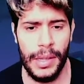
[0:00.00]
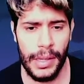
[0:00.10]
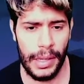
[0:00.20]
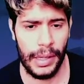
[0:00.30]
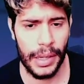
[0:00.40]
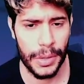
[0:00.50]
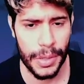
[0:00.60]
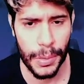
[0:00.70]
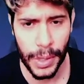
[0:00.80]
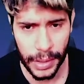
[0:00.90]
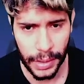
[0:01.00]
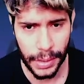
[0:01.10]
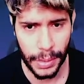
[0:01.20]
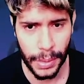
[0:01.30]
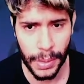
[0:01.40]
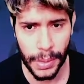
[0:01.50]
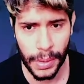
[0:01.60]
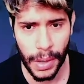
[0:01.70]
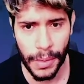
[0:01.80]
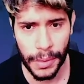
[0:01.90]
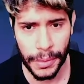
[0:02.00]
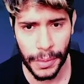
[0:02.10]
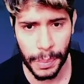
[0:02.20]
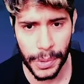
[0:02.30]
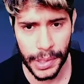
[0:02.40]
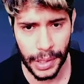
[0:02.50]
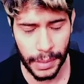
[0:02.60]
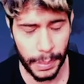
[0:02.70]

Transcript: And I also wanted to cover for potential